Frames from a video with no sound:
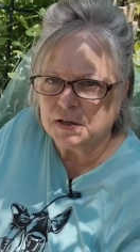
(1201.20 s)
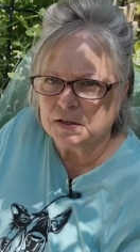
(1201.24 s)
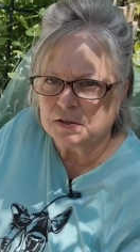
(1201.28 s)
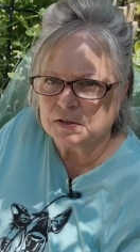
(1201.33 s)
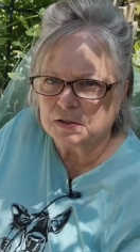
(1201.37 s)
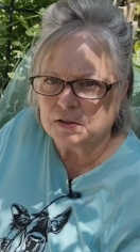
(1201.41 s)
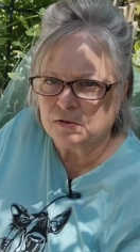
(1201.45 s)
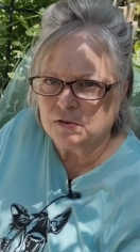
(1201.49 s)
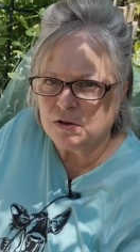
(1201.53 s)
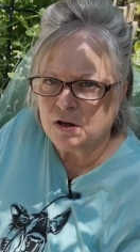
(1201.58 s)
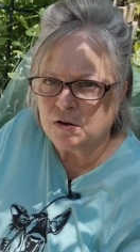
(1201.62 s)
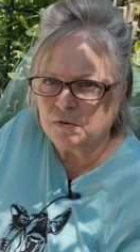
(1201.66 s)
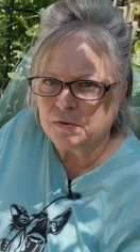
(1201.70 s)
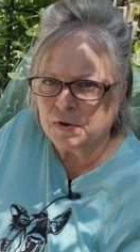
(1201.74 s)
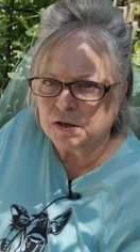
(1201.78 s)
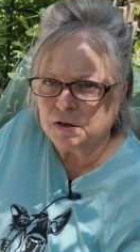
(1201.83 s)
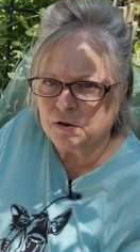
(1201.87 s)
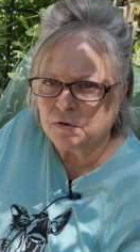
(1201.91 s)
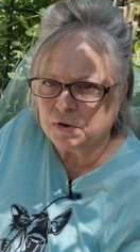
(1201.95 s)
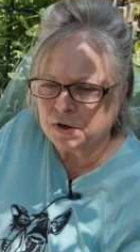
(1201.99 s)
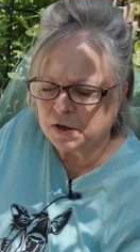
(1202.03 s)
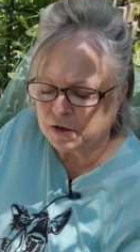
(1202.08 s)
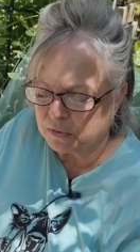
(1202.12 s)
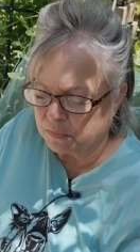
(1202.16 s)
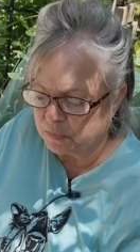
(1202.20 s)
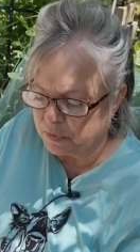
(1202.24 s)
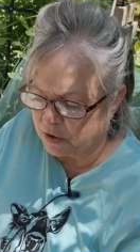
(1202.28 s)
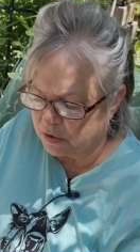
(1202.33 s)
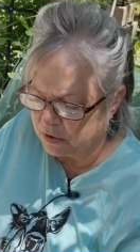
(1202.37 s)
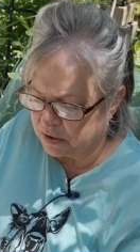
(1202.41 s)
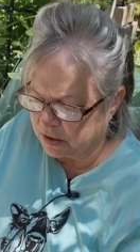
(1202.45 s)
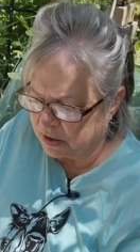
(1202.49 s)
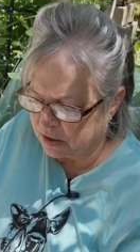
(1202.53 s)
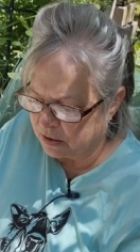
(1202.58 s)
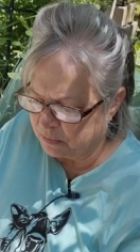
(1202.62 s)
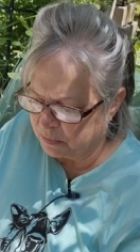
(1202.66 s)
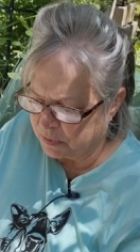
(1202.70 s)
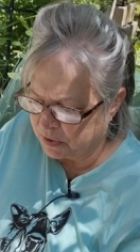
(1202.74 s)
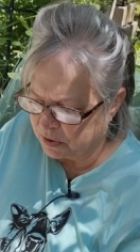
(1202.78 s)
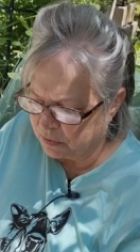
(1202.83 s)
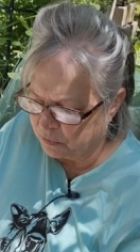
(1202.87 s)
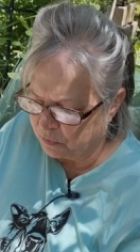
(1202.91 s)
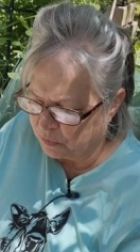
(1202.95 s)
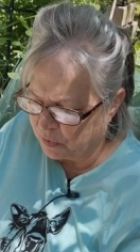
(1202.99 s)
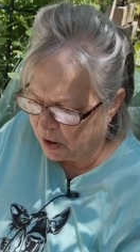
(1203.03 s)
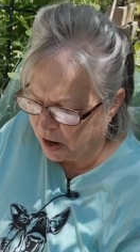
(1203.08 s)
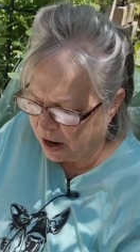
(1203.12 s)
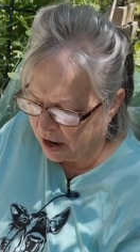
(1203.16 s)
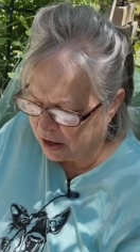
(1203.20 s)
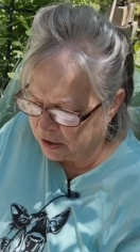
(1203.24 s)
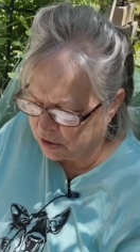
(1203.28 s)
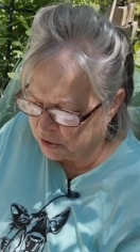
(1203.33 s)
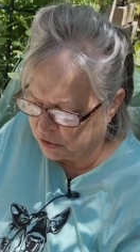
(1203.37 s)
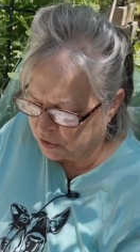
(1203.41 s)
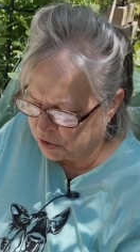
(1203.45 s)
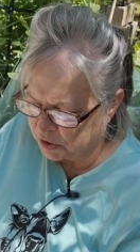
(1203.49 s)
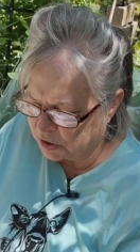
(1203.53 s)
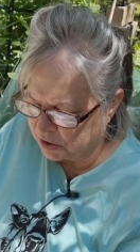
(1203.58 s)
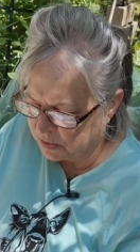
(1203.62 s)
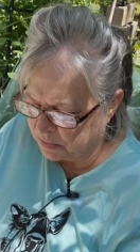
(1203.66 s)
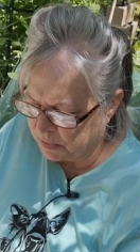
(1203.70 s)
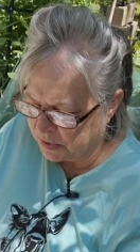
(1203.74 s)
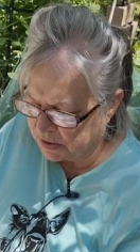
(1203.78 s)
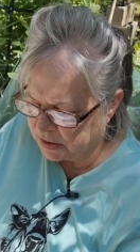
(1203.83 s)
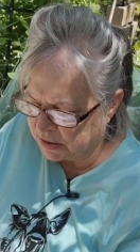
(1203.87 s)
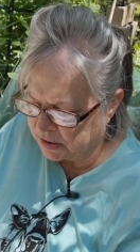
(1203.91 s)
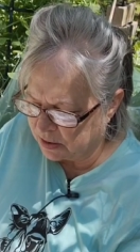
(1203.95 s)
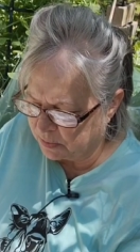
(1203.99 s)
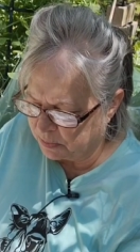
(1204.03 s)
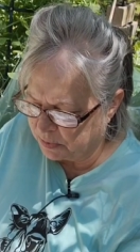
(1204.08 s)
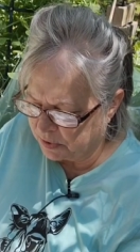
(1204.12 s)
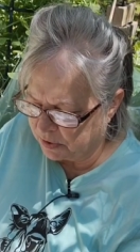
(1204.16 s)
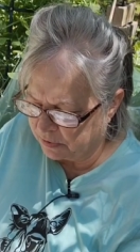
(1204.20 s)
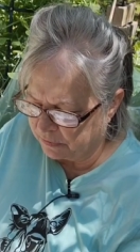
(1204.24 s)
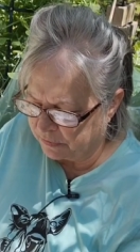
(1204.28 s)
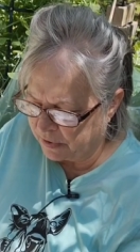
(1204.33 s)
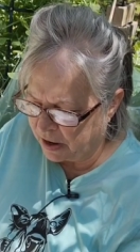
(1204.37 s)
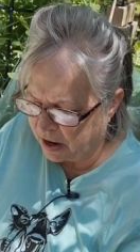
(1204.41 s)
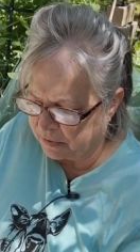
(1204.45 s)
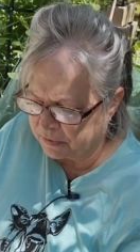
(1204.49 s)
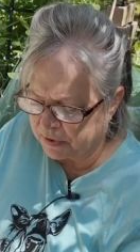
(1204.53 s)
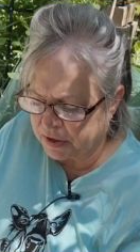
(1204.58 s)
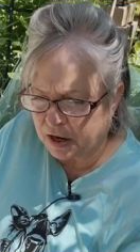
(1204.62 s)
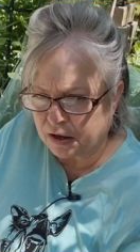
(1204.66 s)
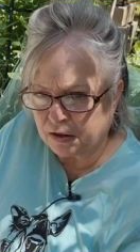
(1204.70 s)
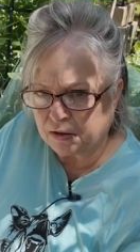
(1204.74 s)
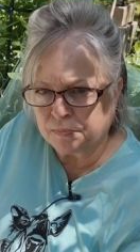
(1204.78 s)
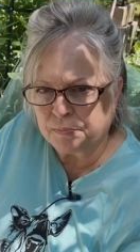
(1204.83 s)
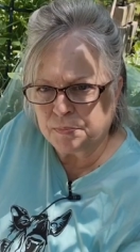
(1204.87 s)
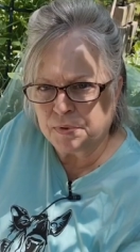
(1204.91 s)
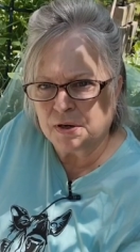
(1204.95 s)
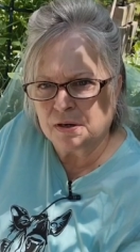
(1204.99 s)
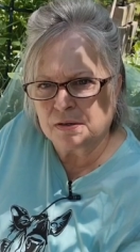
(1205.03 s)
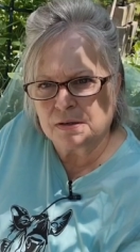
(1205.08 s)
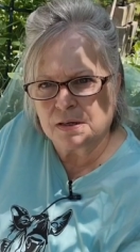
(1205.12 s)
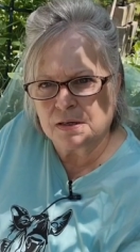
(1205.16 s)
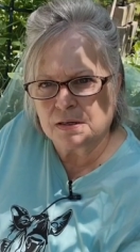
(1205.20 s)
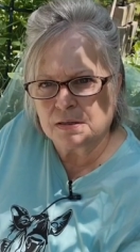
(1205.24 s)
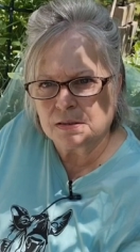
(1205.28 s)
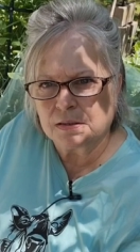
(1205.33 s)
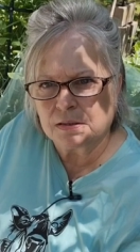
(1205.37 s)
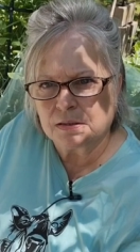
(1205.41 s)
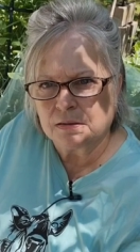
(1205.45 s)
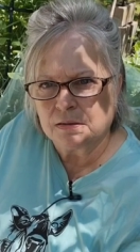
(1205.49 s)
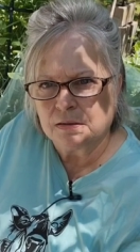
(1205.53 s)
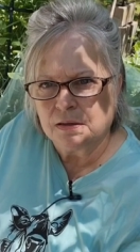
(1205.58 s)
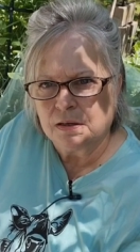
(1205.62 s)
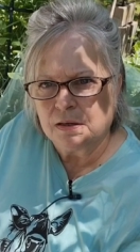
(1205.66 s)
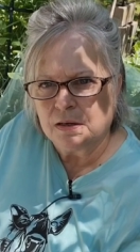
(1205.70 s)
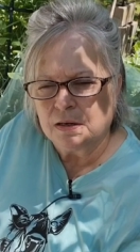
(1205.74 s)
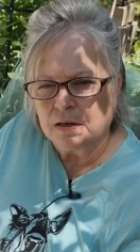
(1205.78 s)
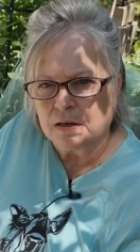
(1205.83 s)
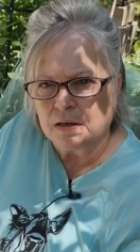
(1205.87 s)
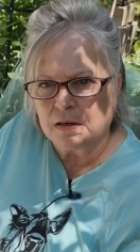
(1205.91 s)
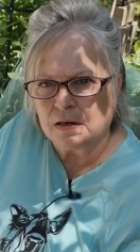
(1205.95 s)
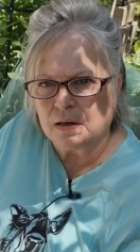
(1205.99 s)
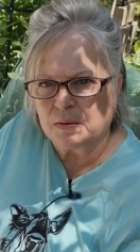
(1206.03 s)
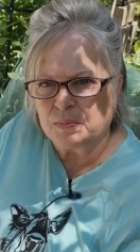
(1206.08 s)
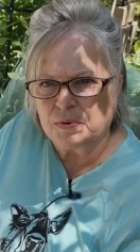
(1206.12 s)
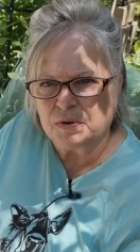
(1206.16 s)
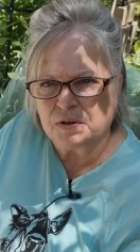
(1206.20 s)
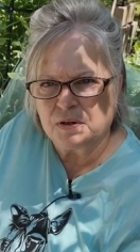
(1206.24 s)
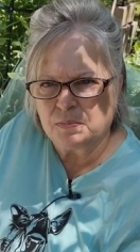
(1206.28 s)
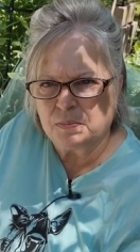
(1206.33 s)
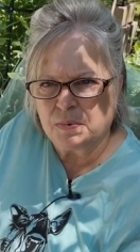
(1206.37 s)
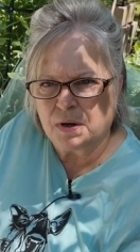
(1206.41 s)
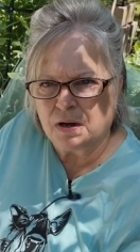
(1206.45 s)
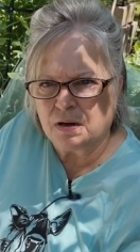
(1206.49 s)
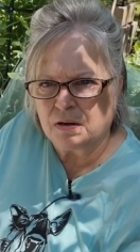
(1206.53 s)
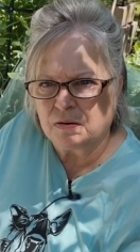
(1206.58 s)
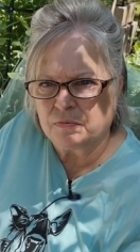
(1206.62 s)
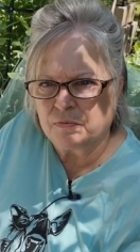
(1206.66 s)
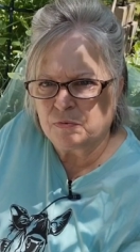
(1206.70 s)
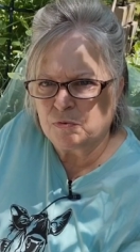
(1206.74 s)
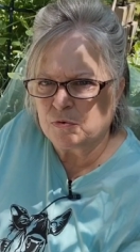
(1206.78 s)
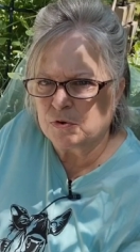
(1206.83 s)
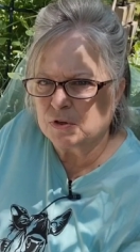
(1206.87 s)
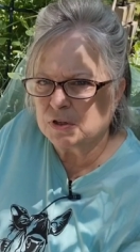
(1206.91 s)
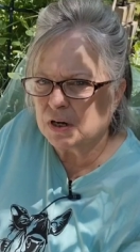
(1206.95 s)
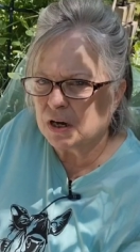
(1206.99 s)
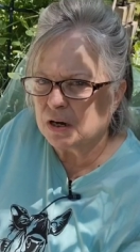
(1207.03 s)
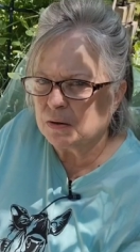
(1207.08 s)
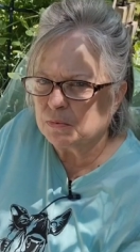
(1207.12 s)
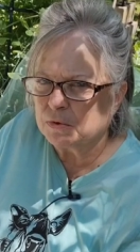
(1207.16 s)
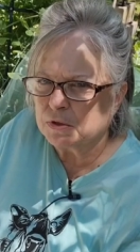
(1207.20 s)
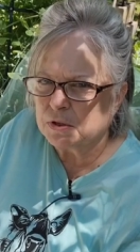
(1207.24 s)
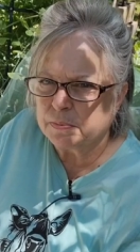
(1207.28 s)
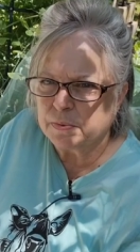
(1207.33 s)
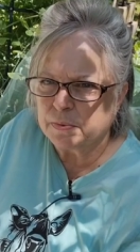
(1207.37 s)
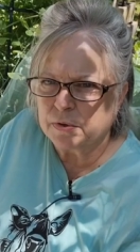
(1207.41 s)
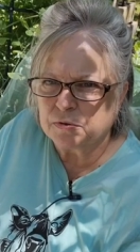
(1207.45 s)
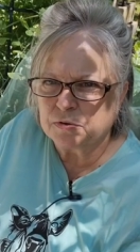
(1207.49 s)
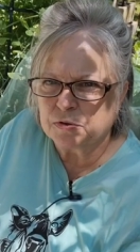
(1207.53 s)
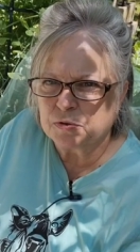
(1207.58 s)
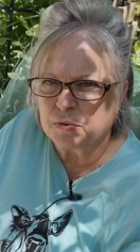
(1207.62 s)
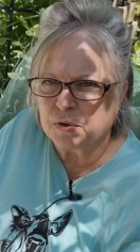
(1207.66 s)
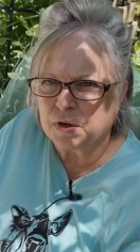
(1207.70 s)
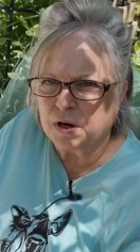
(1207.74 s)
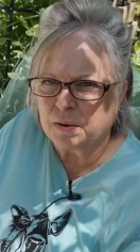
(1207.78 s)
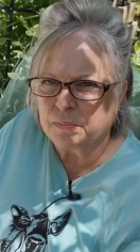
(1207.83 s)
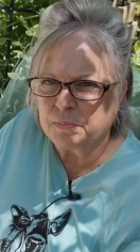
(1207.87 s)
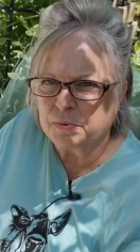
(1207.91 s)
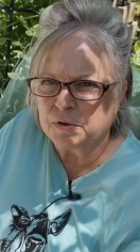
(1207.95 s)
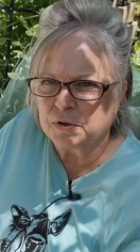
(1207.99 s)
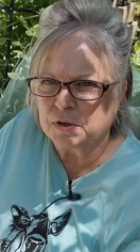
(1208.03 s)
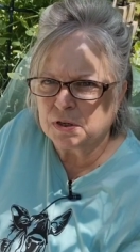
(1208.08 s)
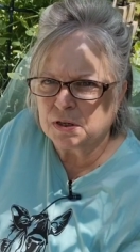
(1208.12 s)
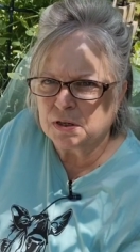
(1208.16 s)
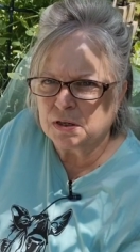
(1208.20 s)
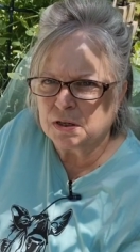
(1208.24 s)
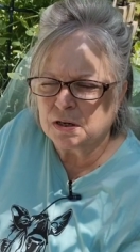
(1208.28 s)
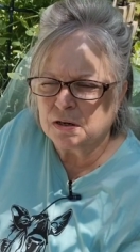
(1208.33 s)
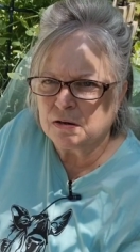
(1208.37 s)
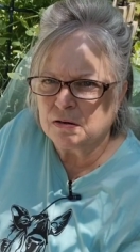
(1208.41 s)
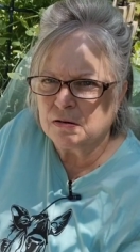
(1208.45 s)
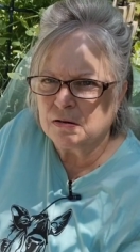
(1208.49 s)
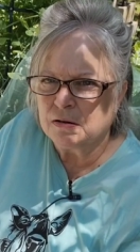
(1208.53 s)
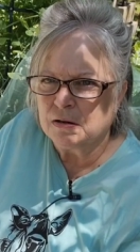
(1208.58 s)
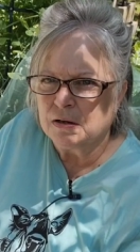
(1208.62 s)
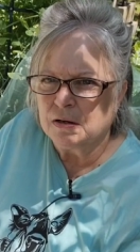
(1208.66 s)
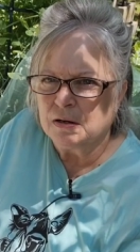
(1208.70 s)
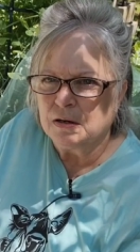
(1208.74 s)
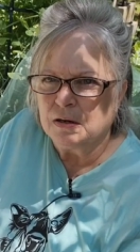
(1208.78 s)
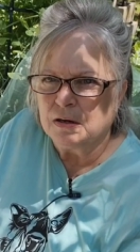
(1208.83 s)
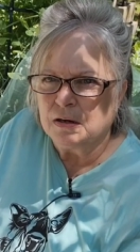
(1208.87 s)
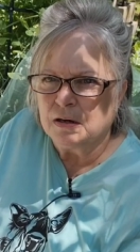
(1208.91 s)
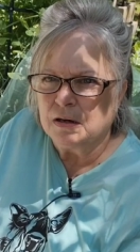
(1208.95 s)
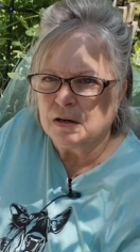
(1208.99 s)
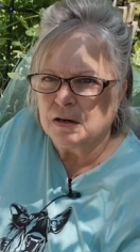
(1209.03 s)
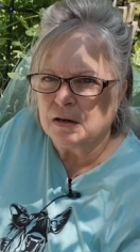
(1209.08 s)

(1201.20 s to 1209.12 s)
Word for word: I've done it so long, I know it ain't burned up, but I usually mix it up in a five gallon bucket. And I put about four tablespoons what I put in there.